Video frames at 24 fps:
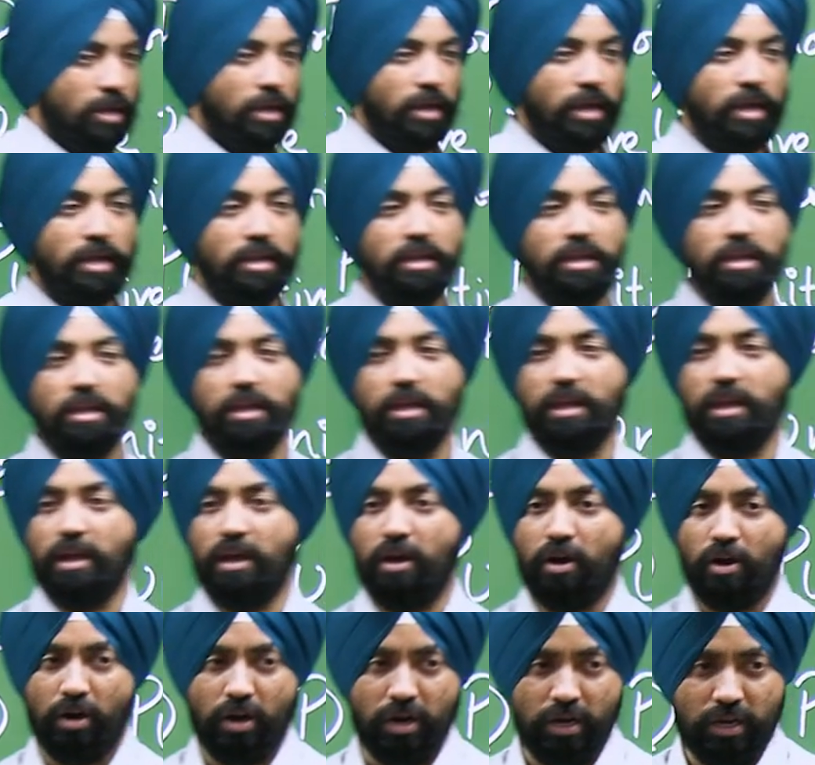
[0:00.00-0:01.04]
Any
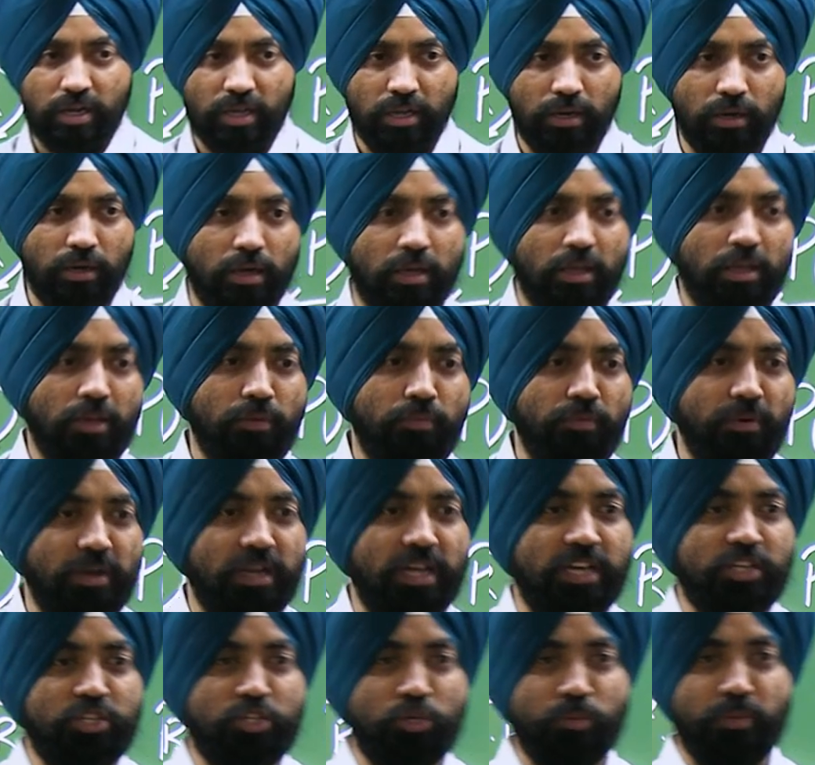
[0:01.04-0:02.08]
order, if it
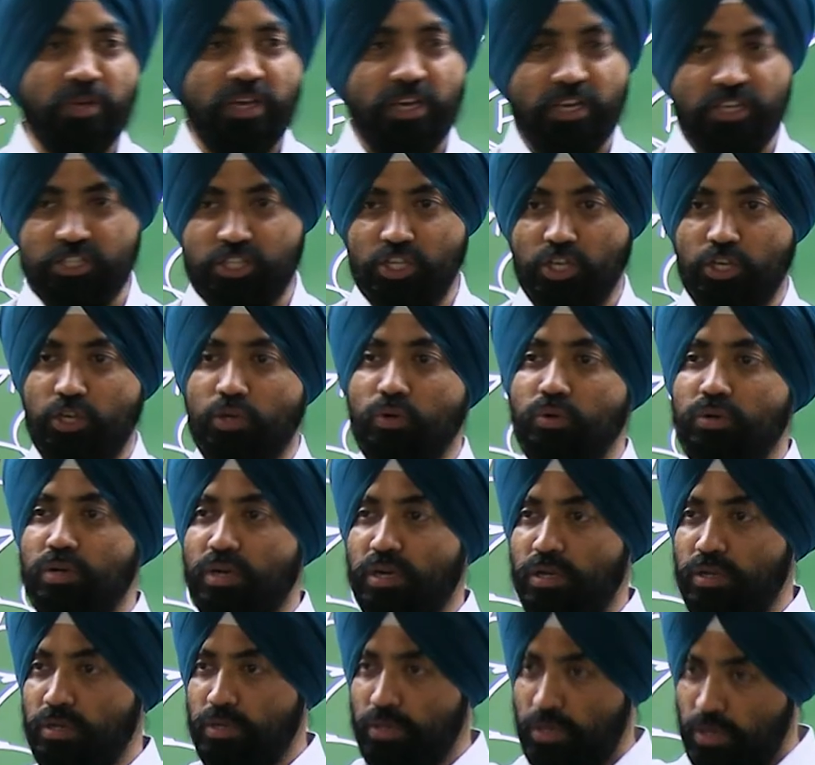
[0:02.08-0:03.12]
has to be
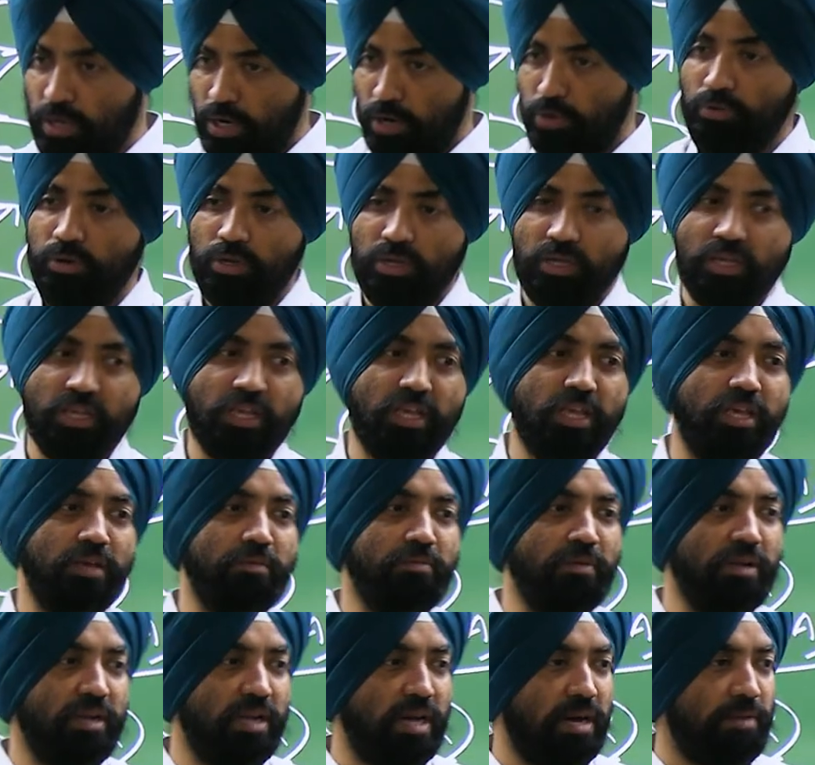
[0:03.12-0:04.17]
executed on ground,
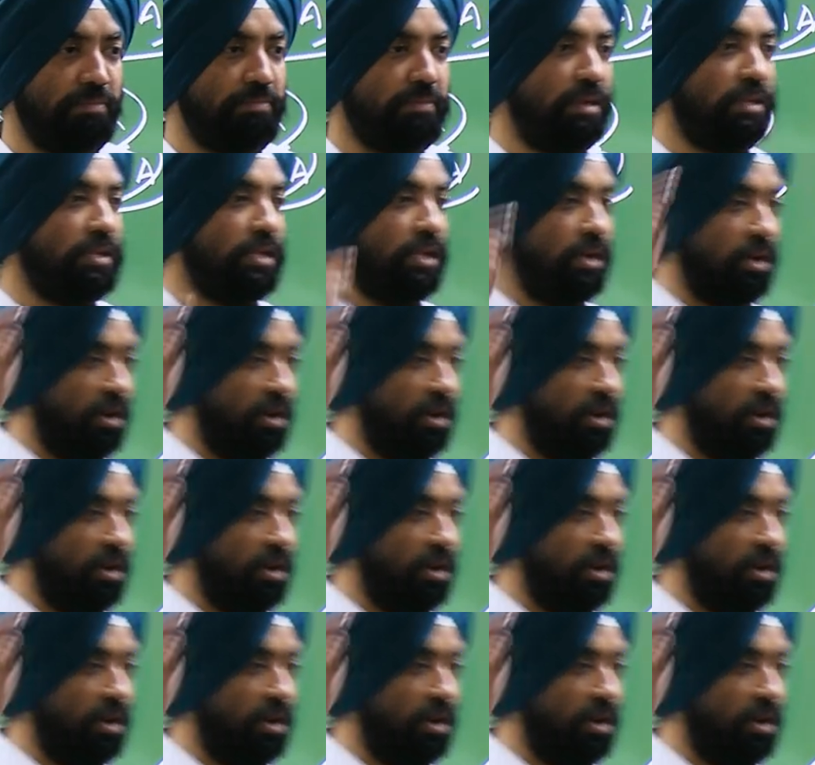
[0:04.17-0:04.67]
even after the